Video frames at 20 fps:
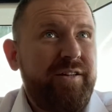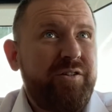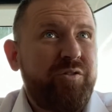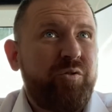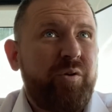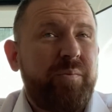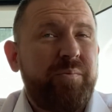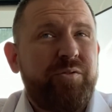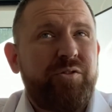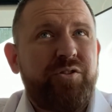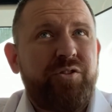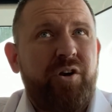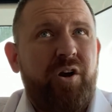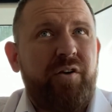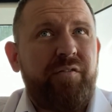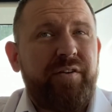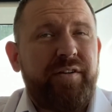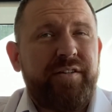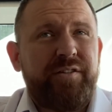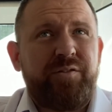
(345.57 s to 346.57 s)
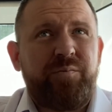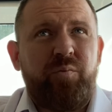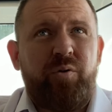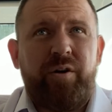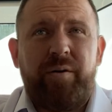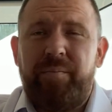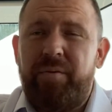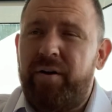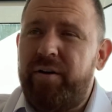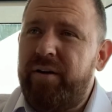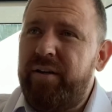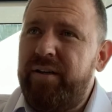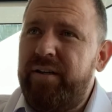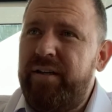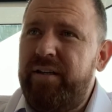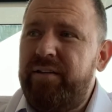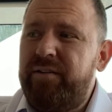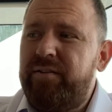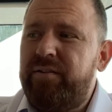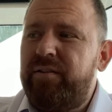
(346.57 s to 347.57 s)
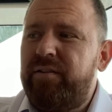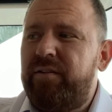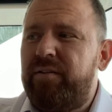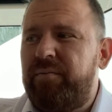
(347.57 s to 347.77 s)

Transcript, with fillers: So I'm starving this morning. I'm not going to eat.